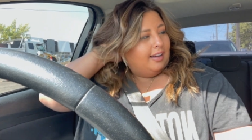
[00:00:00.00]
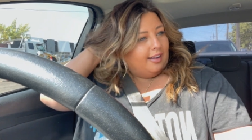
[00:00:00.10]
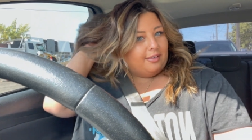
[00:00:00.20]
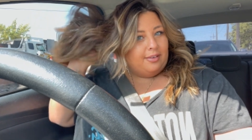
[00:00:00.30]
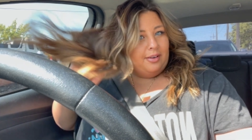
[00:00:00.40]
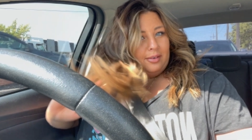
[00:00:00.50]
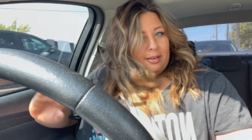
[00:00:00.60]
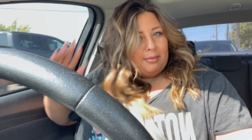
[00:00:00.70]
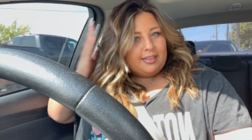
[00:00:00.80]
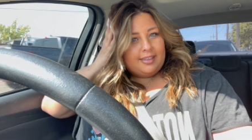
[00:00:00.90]
I don't know,
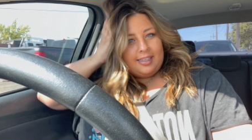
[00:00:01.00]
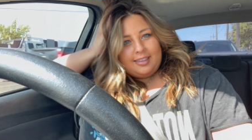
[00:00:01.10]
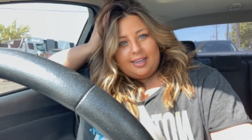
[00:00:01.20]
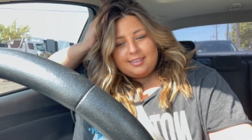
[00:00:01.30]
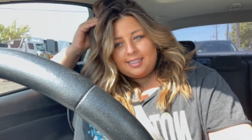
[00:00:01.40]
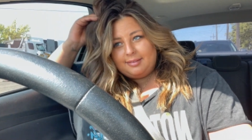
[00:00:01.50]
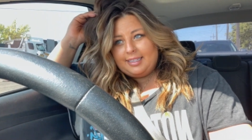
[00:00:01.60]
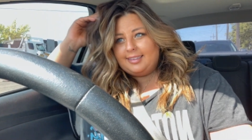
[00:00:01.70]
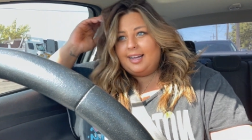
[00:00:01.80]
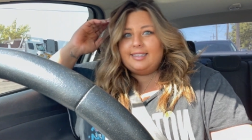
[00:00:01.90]
compared to that last time,
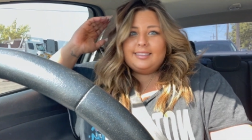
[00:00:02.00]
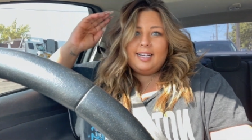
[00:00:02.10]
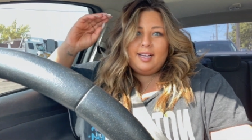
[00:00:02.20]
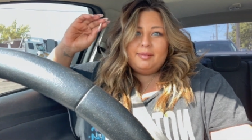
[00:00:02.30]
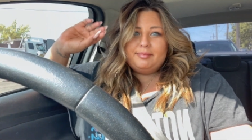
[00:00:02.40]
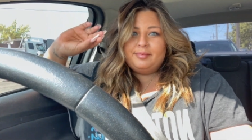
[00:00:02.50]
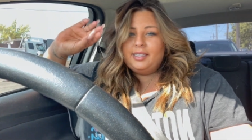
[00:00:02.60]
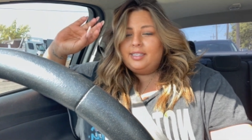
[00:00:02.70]
that last time,